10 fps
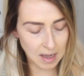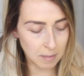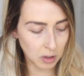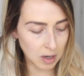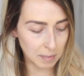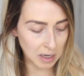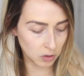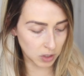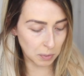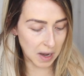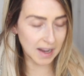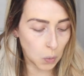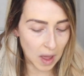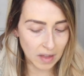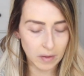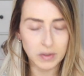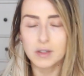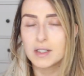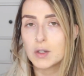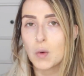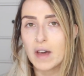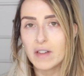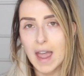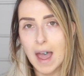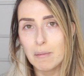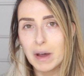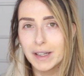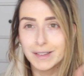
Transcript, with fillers: I'm only on my lunch break. Well, I was going to say 12 a.m.